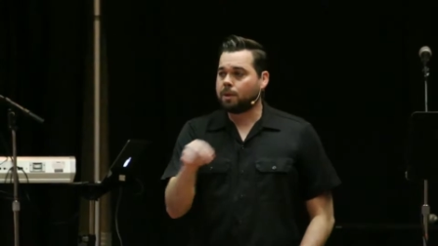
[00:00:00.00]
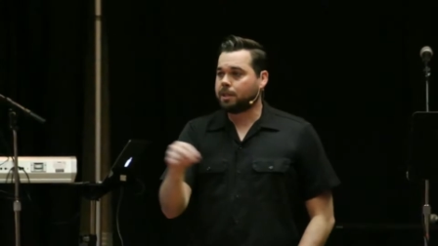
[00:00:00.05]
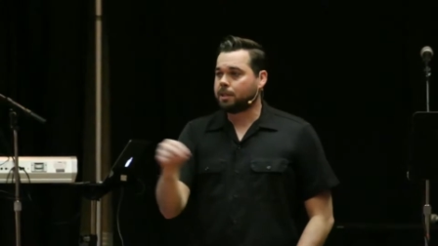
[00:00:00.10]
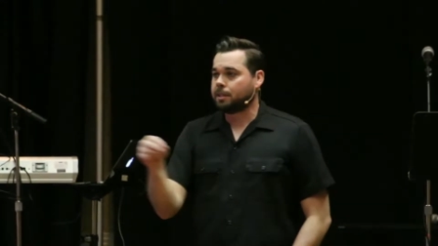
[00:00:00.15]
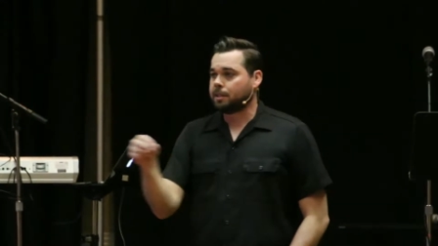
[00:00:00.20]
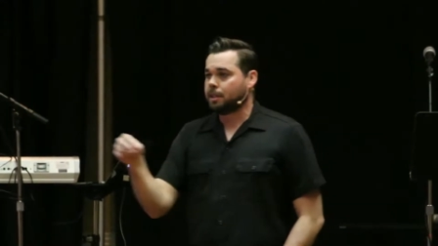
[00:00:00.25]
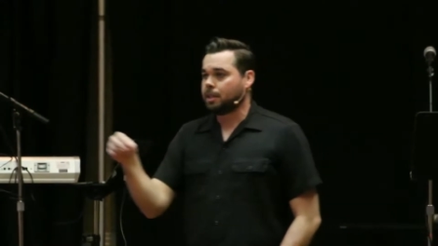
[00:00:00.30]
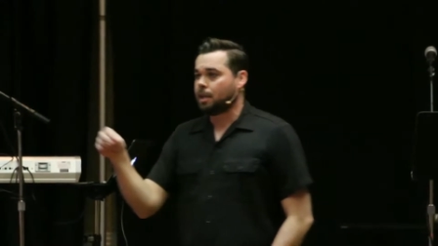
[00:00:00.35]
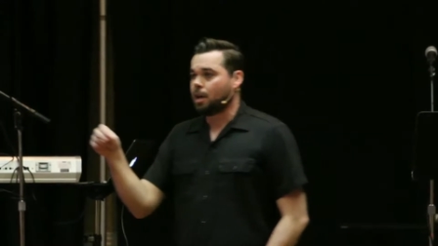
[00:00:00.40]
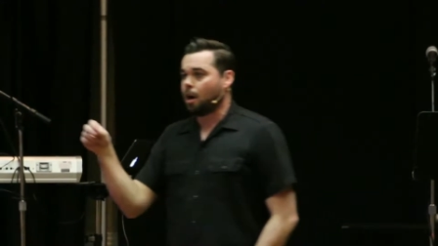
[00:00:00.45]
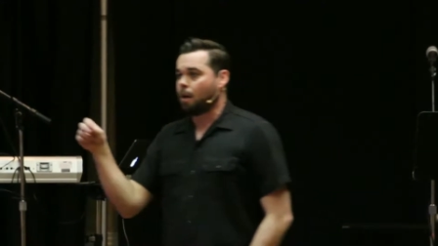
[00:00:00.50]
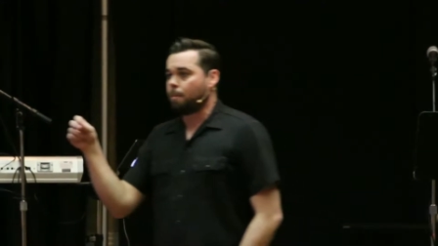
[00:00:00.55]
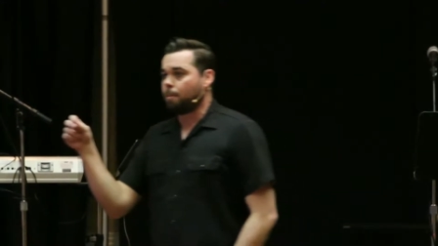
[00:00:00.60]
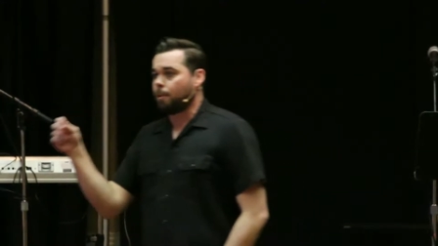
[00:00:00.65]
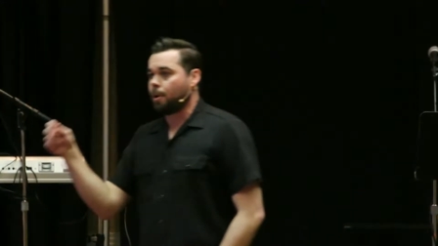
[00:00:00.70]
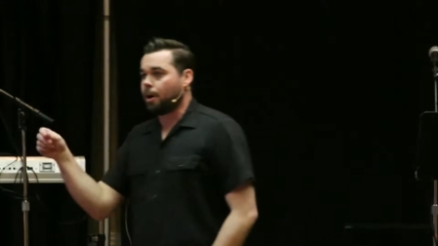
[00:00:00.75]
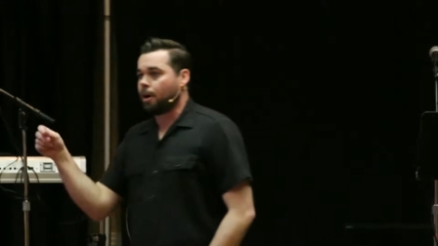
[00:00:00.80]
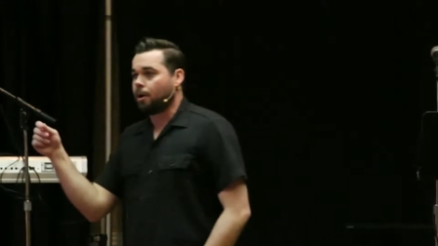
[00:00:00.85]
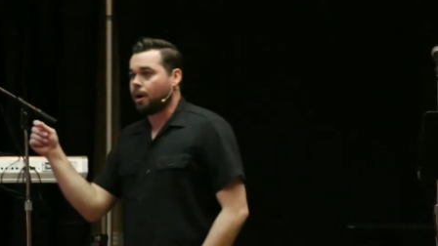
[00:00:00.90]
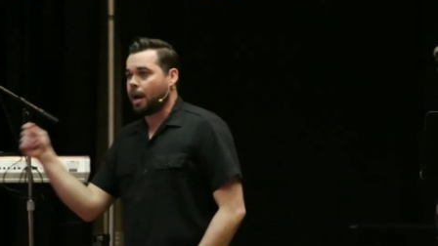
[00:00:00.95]
we see our
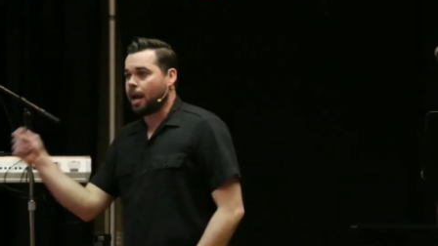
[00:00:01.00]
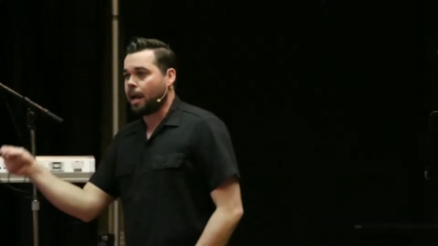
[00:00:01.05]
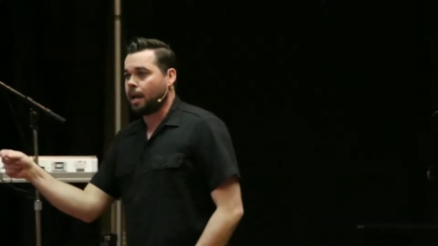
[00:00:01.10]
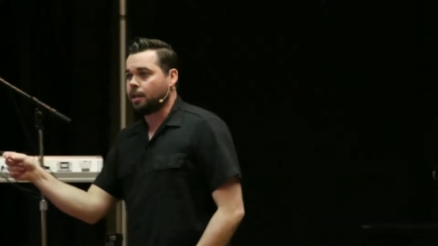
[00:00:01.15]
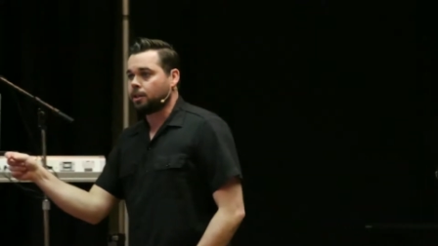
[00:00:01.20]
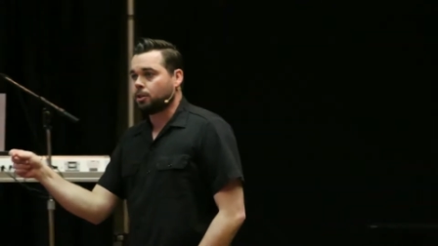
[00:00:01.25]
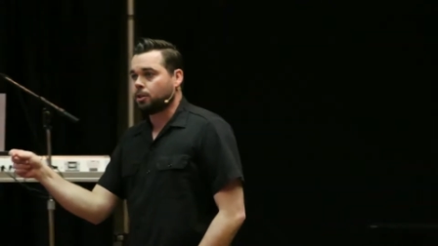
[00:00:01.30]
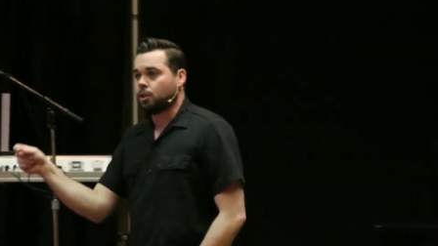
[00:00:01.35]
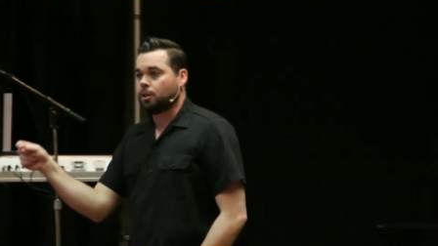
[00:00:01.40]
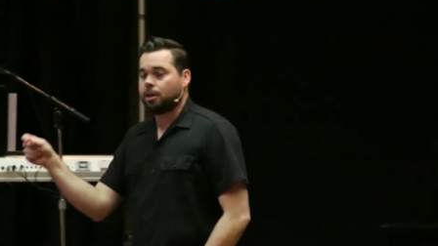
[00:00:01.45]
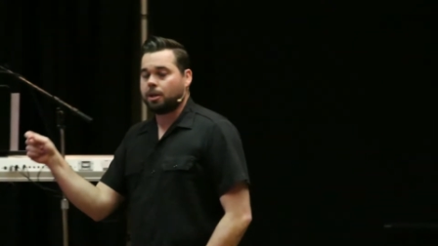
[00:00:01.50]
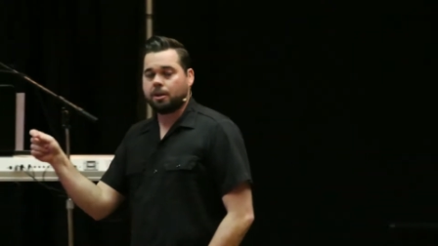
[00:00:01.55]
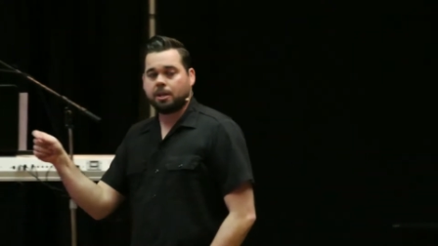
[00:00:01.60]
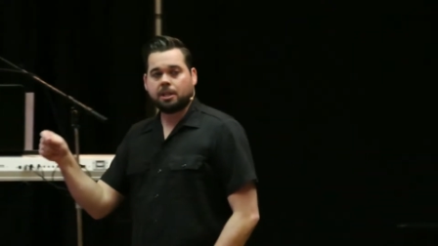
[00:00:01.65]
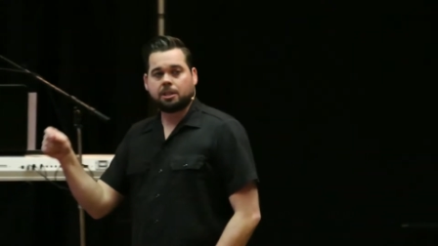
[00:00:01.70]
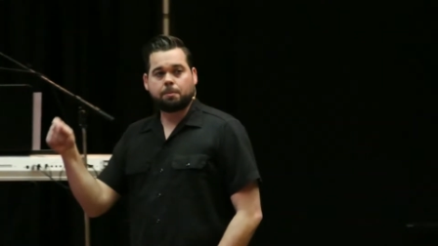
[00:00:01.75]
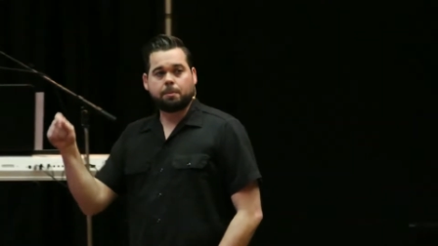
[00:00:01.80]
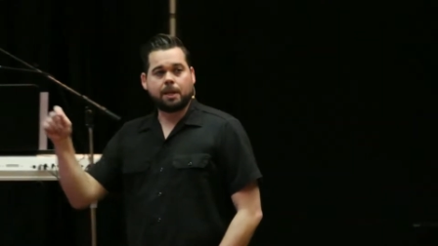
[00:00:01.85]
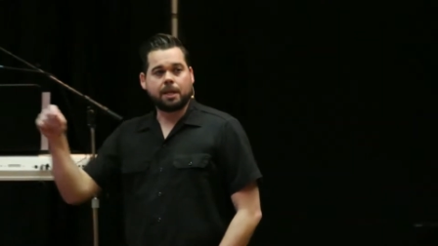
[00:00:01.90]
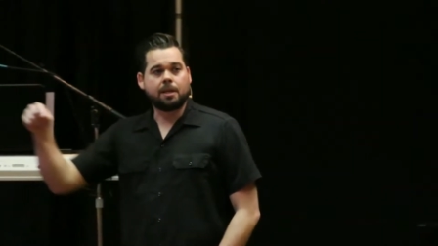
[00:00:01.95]
prayer answered, there
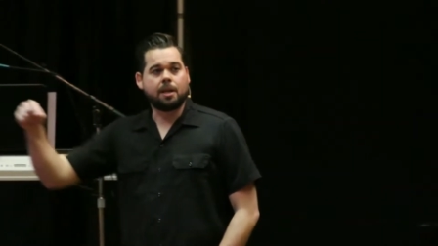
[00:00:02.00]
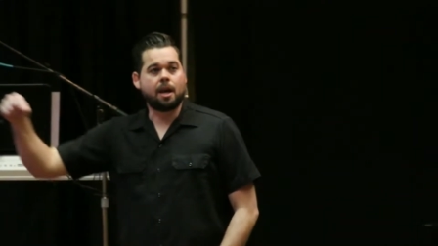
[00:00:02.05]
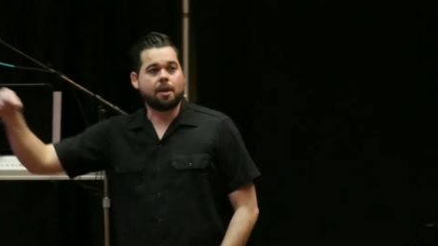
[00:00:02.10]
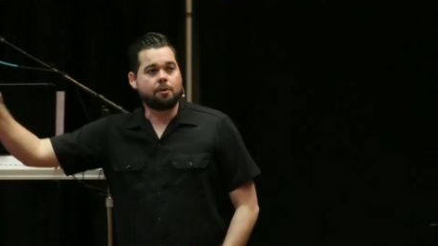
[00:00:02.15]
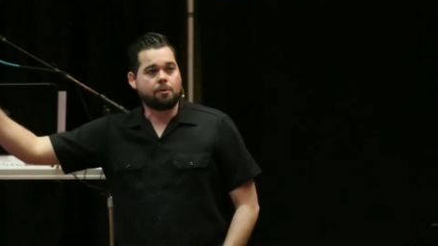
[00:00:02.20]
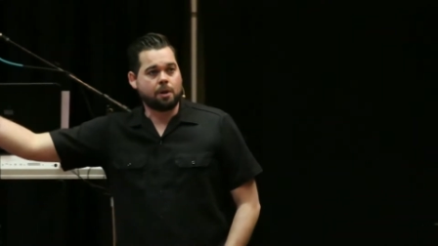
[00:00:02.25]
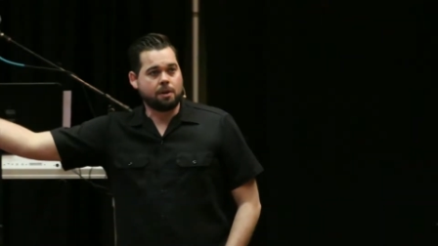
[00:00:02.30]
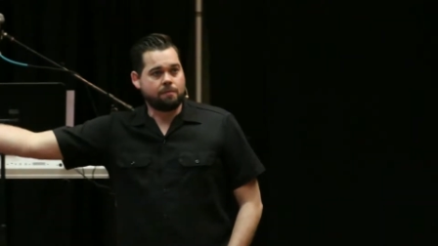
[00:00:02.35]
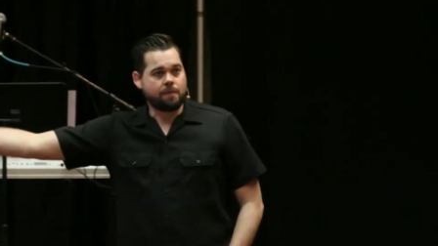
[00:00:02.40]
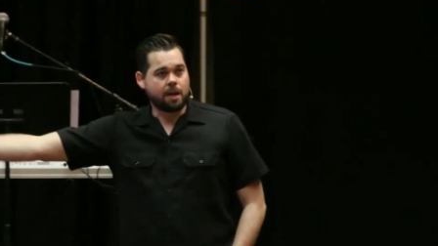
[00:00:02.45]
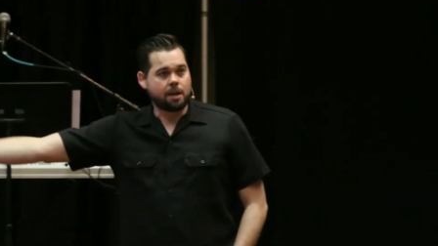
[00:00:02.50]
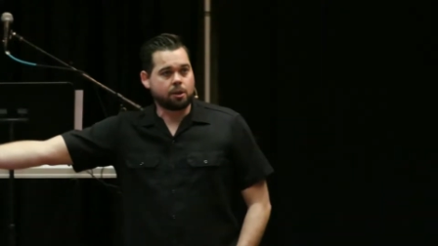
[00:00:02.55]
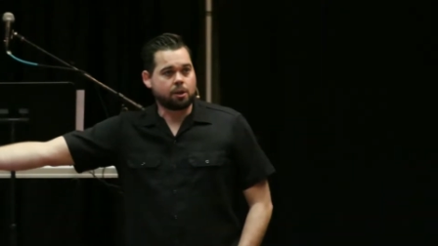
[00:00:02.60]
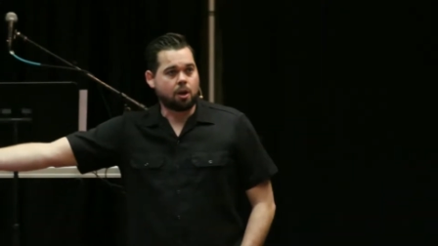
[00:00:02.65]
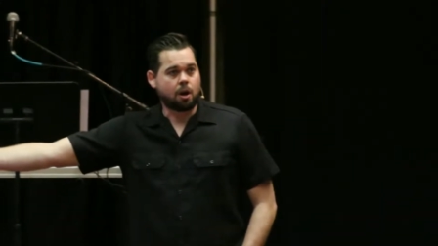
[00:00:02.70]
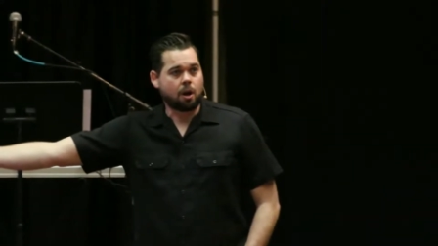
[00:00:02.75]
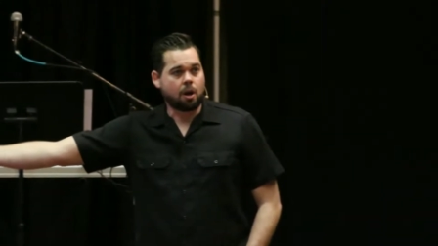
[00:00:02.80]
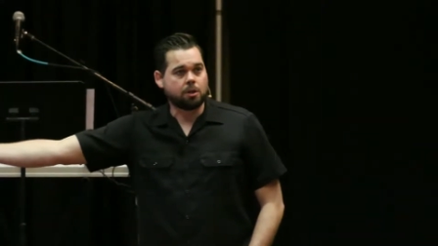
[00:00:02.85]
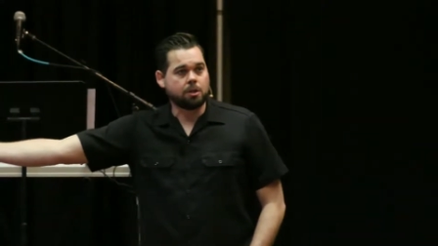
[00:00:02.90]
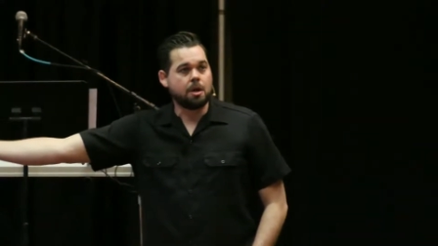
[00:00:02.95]
needs to be another event
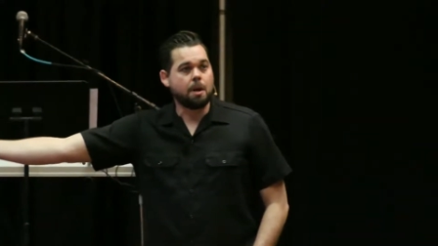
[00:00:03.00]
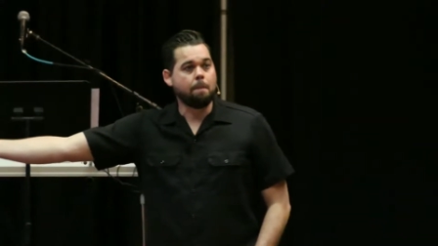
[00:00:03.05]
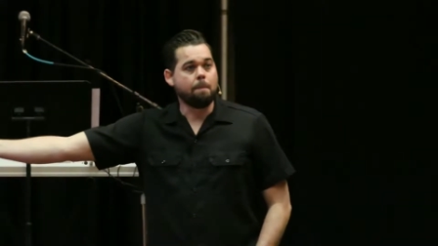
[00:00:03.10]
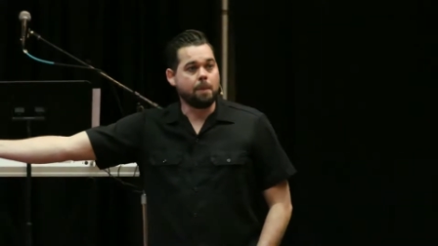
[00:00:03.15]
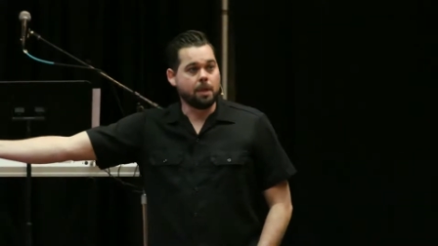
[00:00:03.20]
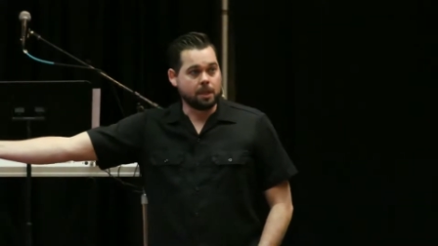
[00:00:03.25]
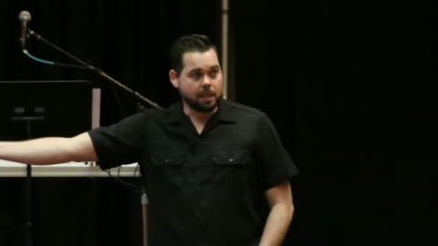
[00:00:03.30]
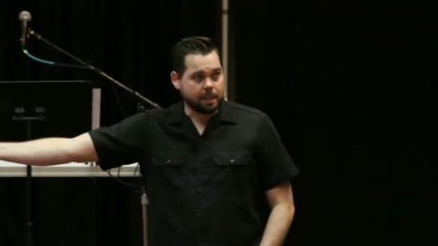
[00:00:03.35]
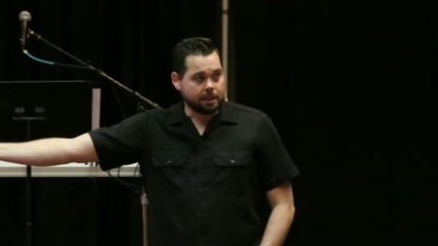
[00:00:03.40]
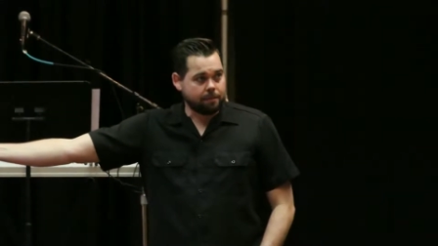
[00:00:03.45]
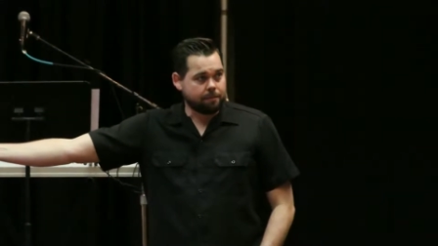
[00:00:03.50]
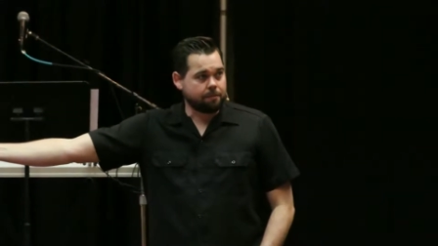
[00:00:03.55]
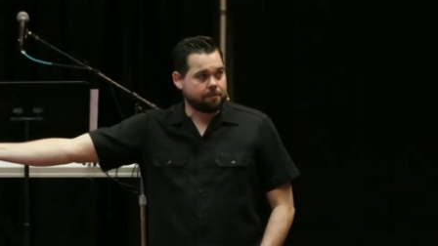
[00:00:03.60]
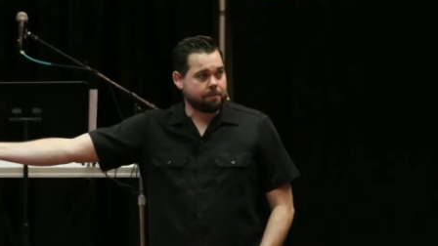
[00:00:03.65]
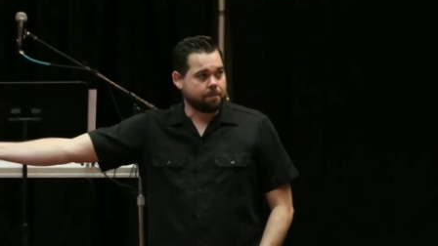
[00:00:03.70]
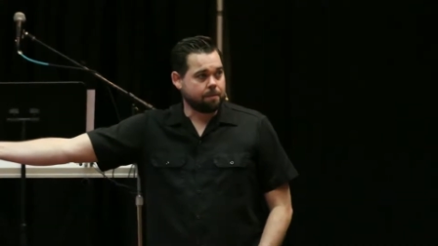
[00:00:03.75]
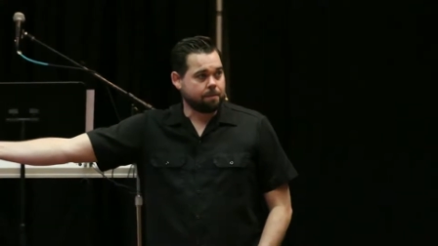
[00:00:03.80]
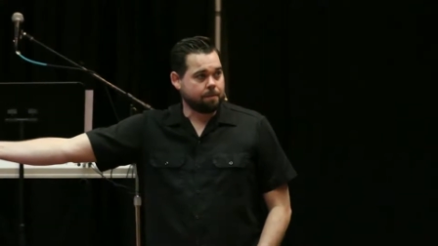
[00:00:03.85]
called belief.